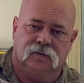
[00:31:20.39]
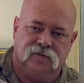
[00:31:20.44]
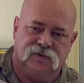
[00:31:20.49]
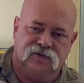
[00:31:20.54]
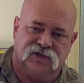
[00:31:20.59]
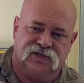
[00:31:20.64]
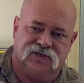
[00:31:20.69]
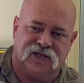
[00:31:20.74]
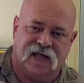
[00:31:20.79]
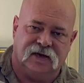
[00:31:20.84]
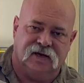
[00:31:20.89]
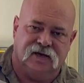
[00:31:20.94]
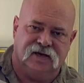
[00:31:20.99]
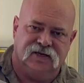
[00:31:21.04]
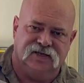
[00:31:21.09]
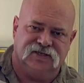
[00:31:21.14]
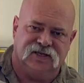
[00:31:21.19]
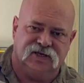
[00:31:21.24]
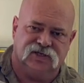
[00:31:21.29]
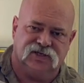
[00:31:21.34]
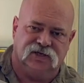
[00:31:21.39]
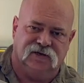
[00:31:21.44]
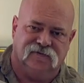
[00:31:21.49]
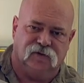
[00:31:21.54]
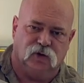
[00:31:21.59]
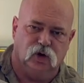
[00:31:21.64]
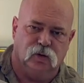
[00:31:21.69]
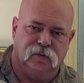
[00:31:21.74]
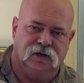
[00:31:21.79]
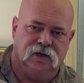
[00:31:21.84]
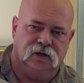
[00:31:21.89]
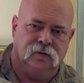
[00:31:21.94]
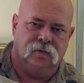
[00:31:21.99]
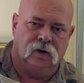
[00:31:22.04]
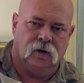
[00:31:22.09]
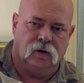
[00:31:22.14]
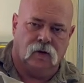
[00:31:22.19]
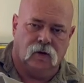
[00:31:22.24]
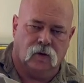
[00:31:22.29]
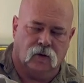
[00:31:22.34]
just anodization of aluminum
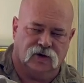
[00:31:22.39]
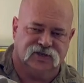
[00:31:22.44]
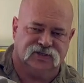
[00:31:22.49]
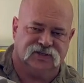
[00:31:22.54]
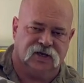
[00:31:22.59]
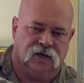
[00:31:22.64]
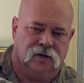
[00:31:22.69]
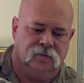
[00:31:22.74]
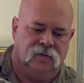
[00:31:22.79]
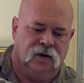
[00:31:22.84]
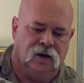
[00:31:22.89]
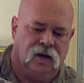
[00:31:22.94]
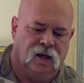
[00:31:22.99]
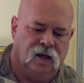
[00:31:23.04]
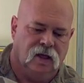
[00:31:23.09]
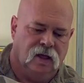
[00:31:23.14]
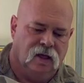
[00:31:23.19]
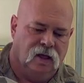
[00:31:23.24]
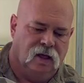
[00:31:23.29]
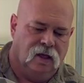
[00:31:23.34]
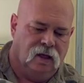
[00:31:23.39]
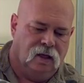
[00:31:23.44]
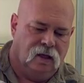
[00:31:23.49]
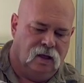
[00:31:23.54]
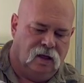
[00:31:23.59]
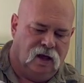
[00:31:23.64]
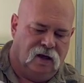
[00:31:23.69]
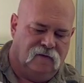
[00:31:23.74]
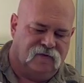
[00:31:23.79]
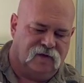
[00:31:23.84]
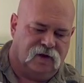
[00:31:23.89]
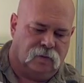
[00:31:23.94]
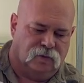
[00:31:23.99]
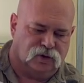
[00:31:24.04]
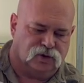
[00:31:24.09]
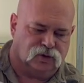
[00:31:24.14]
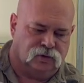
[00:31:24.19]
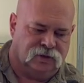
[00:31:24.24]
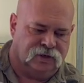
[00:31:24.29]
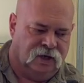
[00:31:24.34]
or some of the
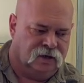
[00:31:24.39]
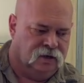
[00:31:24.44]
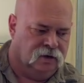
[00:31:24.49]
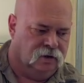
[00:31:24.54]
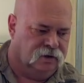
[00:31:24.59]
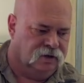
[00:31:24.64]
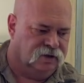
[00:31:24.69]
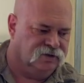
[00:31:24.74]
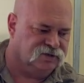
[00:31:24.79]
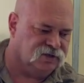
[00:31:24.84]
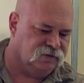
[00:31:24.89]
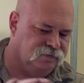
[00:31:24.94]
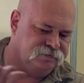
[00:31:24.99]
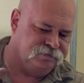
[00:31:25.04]
commercial gun coatings.